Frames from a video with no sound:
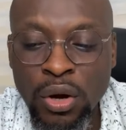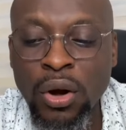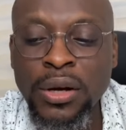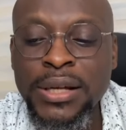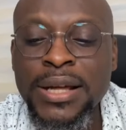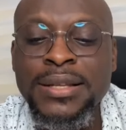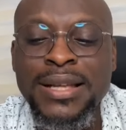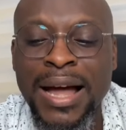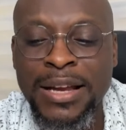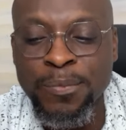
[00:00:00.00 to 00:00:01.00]
God
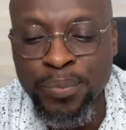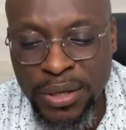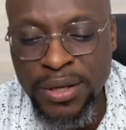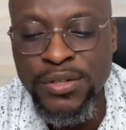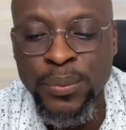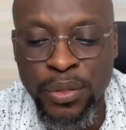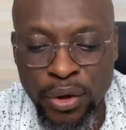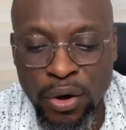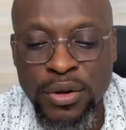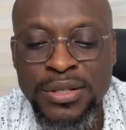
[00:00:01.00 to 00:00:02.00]
is at peace
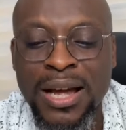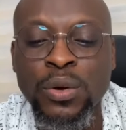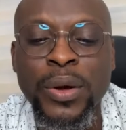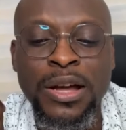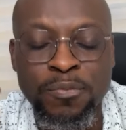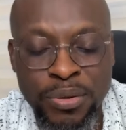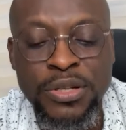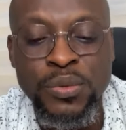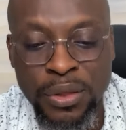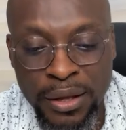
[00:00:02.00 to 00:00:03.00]
with us and we are at
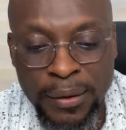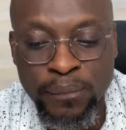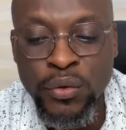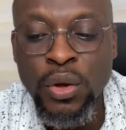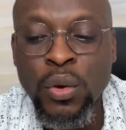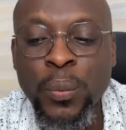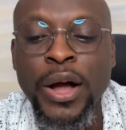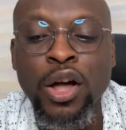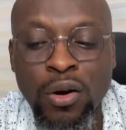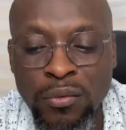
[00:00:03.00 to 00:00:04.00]
peace with him.
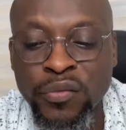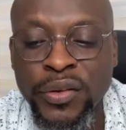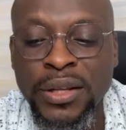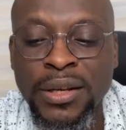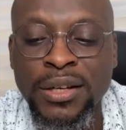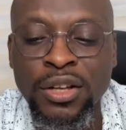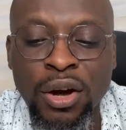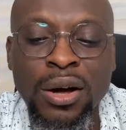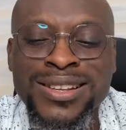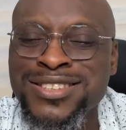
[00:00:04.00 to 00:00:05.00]
We are confident that
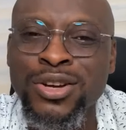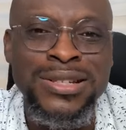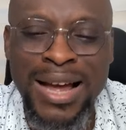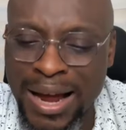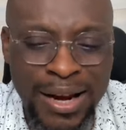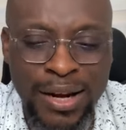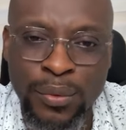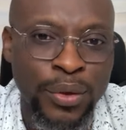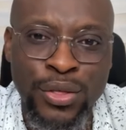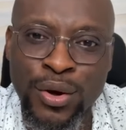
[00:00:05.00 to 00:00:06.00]
God is not
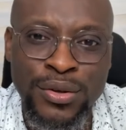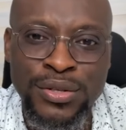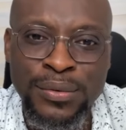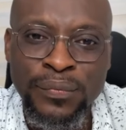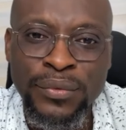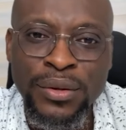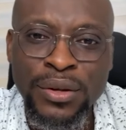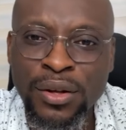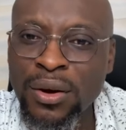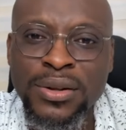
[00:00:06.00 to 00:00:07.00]
angry with us.
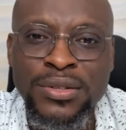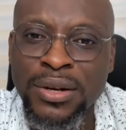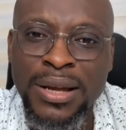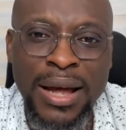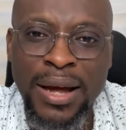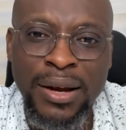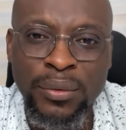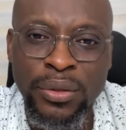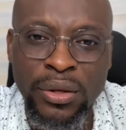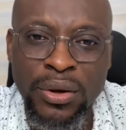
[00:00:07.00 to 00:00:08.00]
God is not
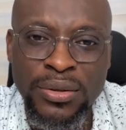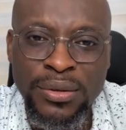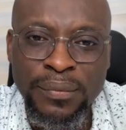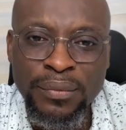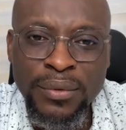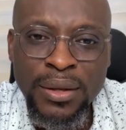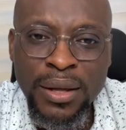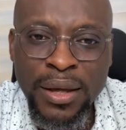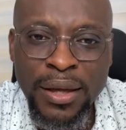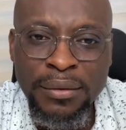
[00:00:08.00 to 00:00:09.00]
angry with us.
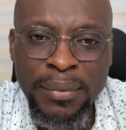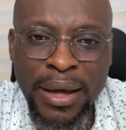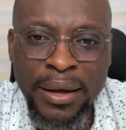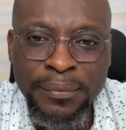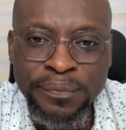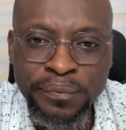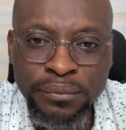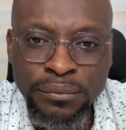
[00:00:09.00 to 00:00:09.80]
Amen.